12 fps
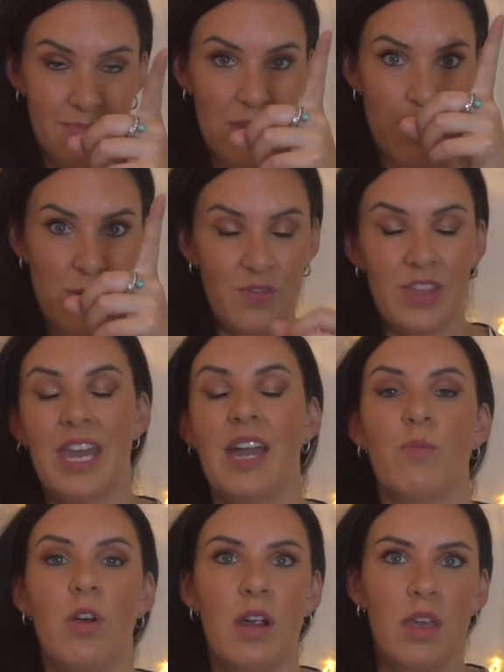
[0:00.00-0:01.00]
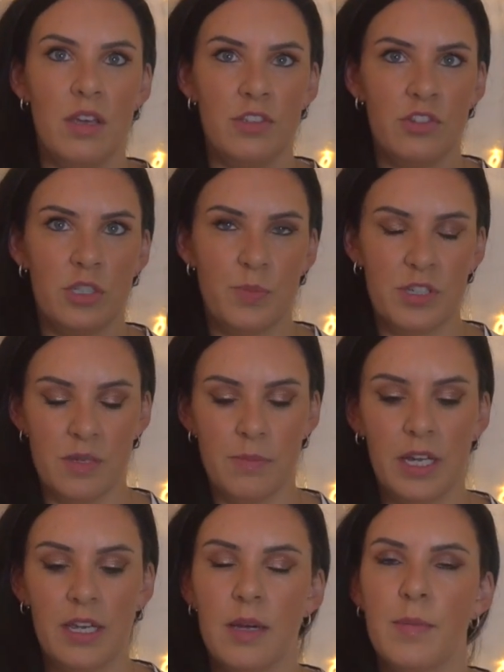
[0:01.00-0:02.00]
above the camera, it's just because I'm
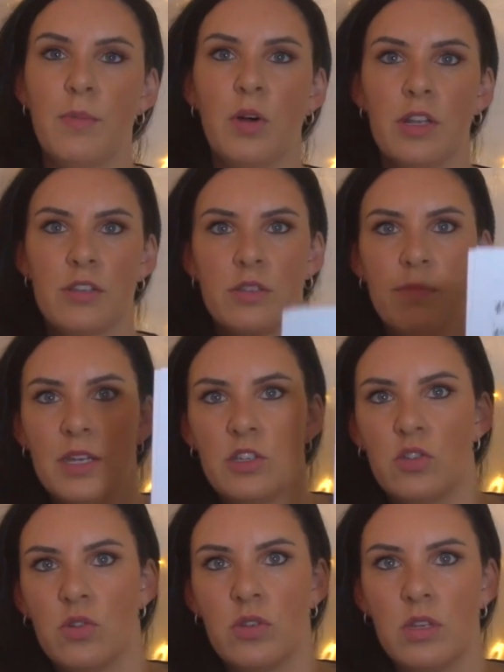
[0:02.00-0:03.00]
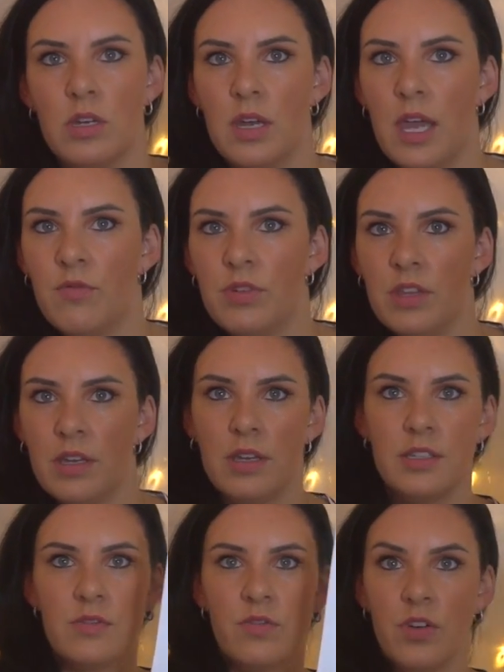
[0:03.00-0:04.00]
looking at my monitor to make sure that everything
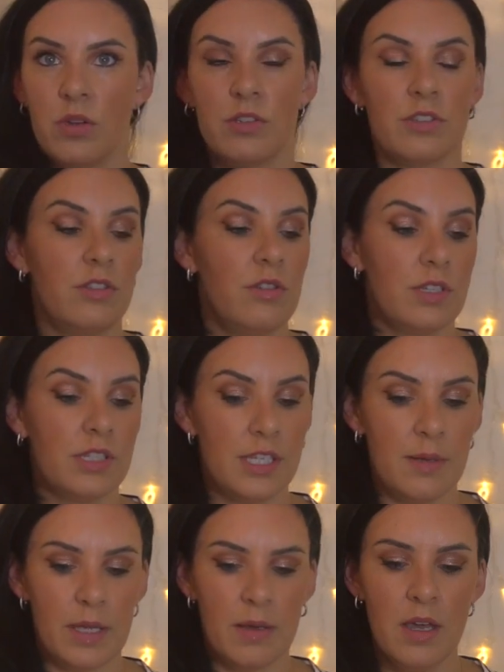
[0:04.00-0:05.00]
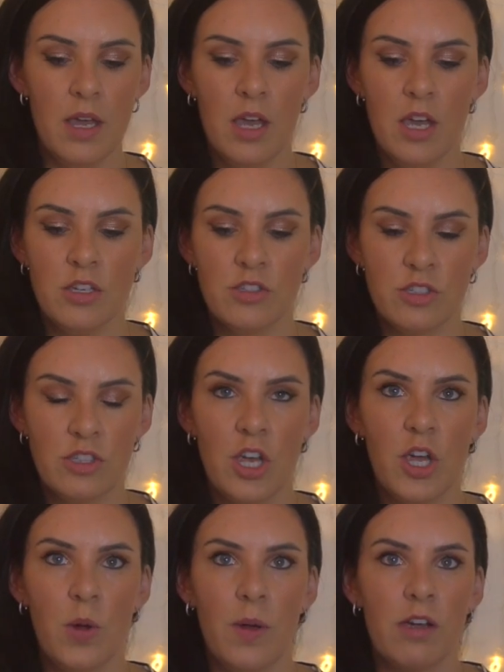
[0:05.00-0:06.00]
is in focus and you can see me.
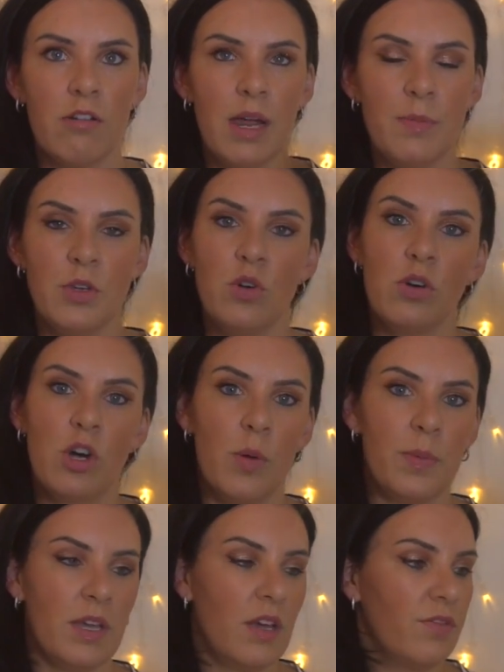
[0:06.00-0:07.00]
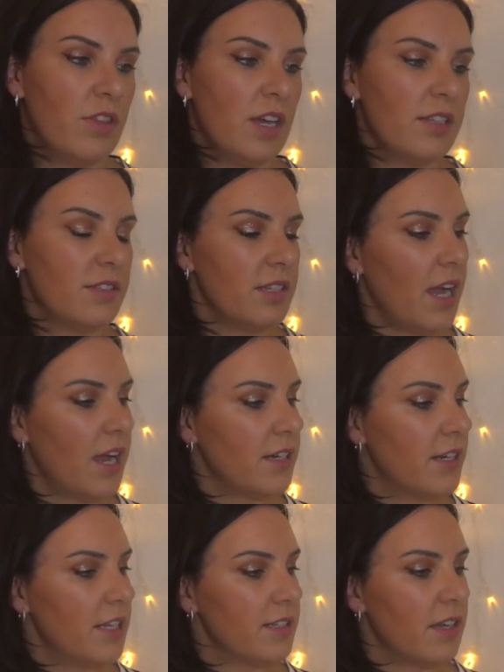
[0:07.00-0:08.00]
So grab your copy of this
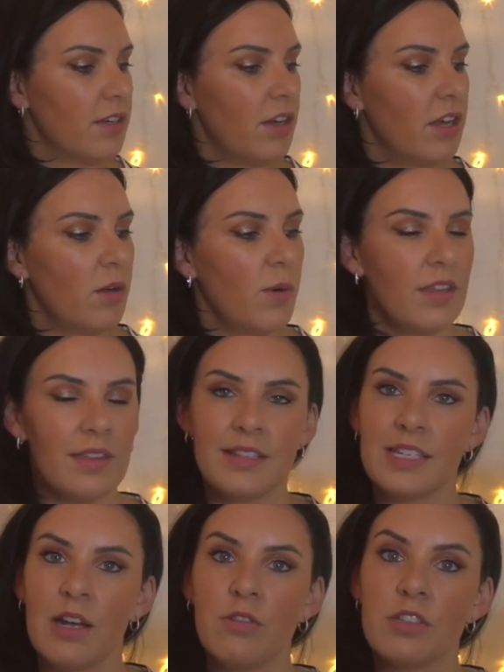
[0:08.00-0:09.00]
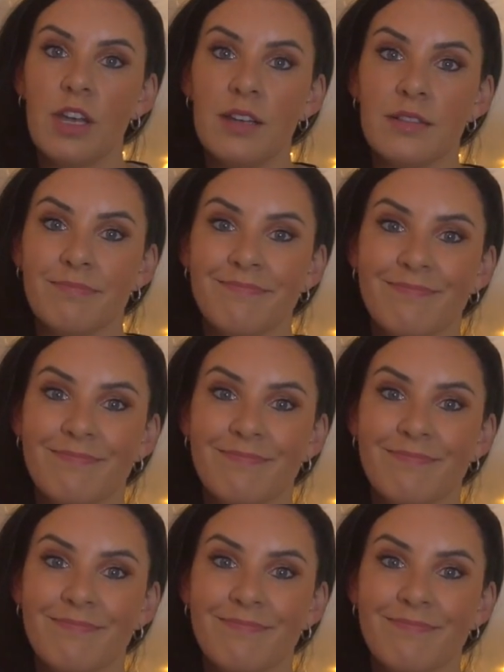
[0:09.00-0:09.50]
and let's get going with Attack on Titan.